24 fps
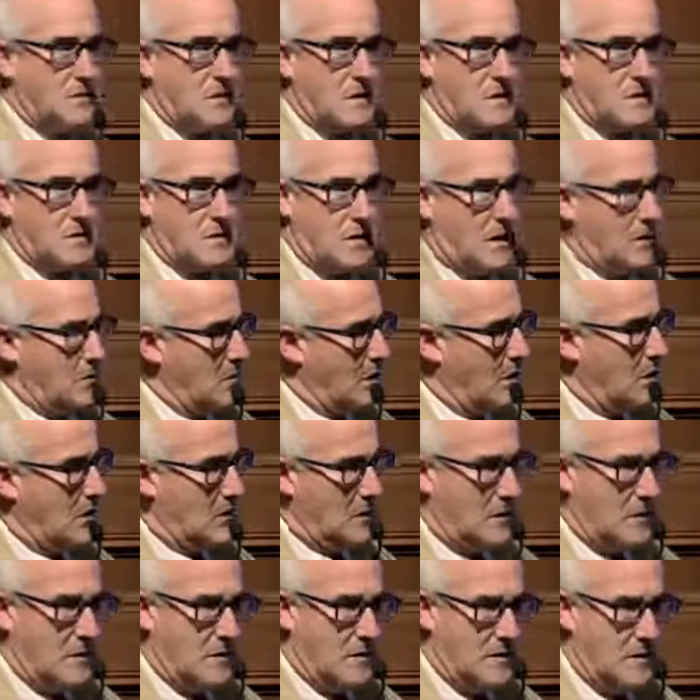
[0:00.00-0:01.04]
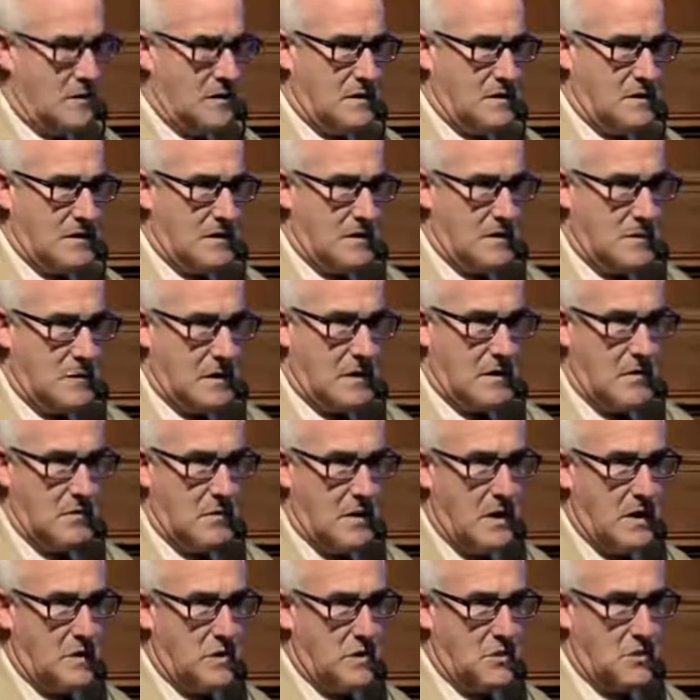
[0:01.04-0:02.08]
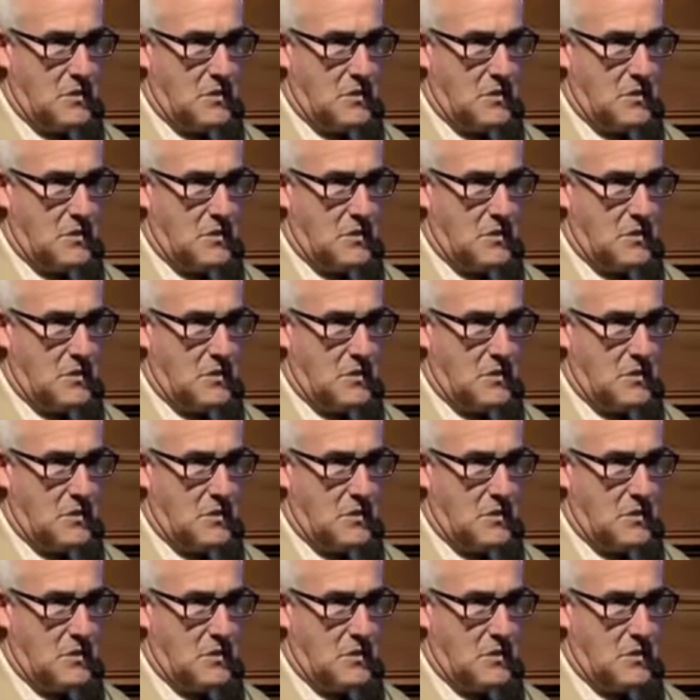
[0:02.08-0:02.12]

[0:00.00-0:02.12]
the Israelite monarchy, the Philistines play a major